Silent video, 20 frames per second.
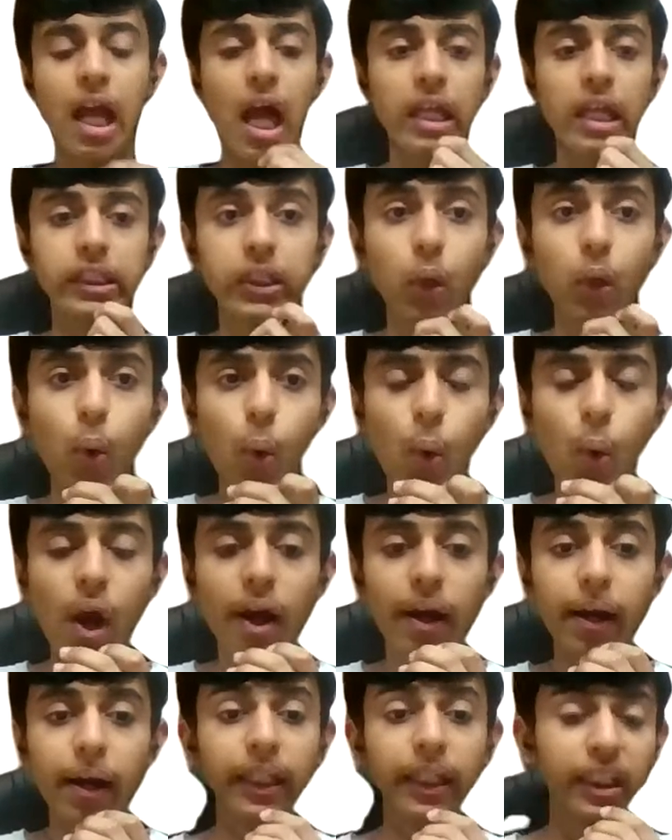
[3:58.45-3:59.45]
So
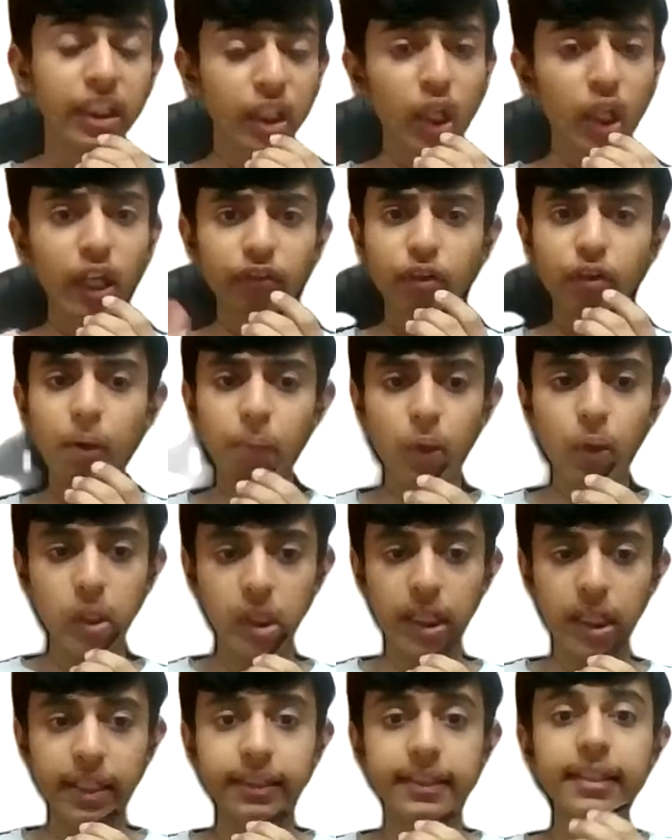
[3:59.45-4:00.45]
uniform
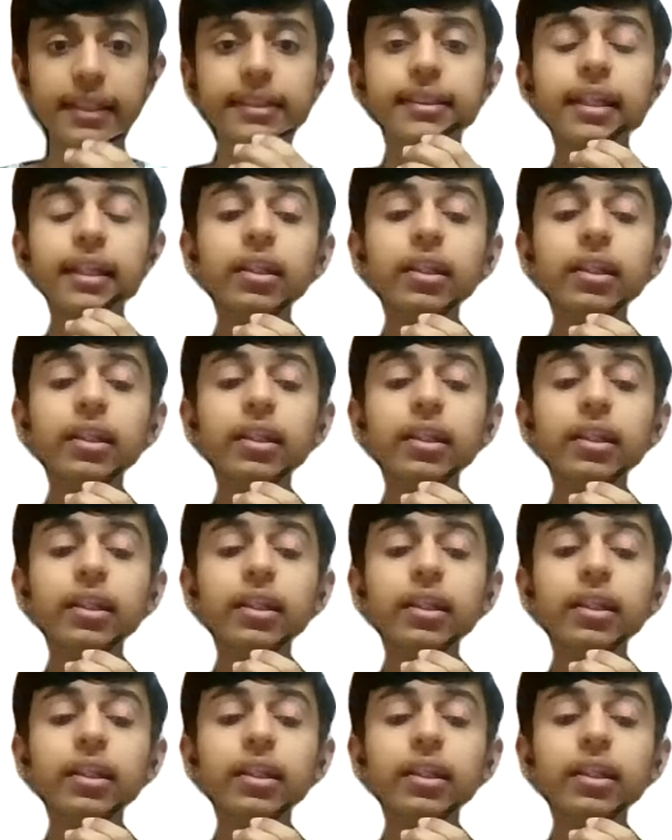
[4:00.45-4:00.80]
motion is this, the